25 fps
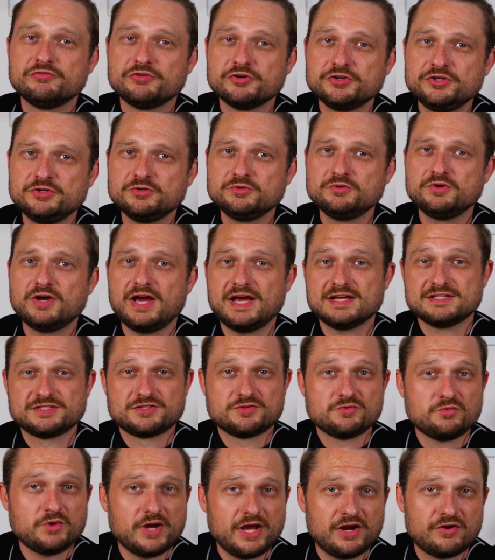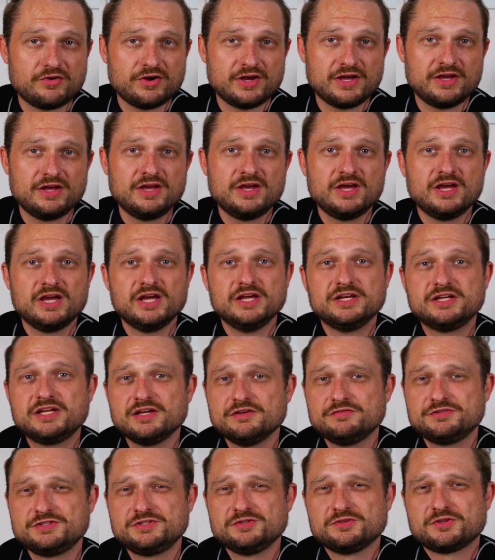For you as the wearer, it
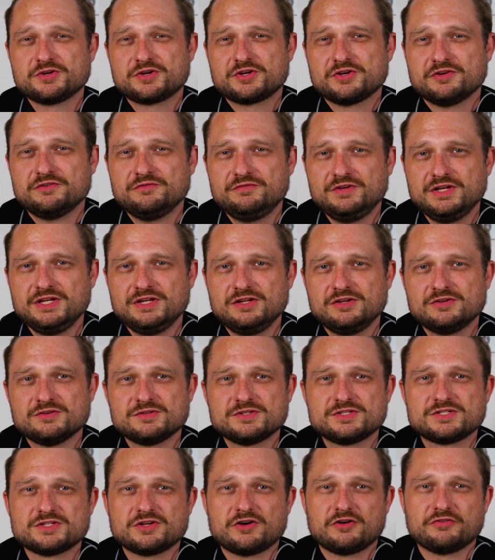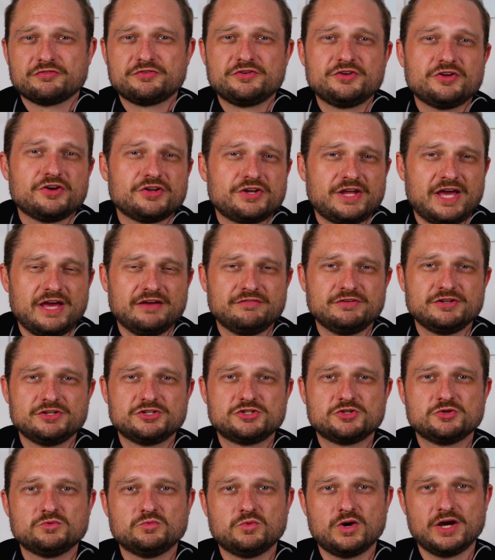gives you the convenience of not having
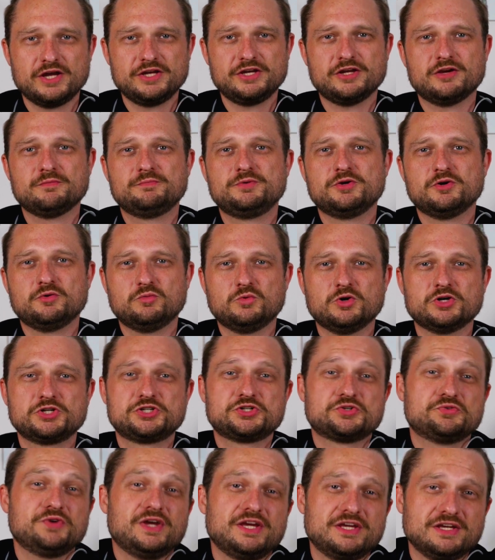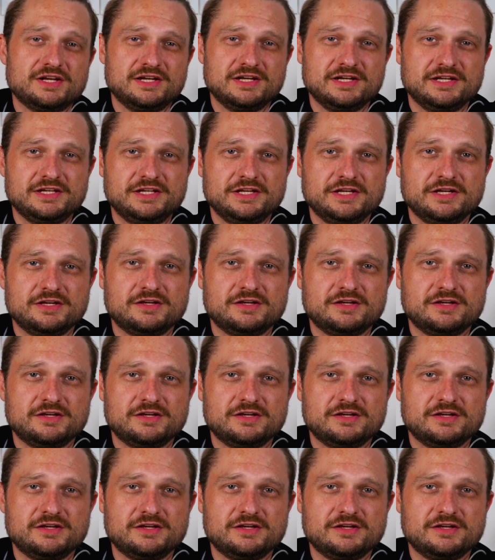to wind up your watch regularly.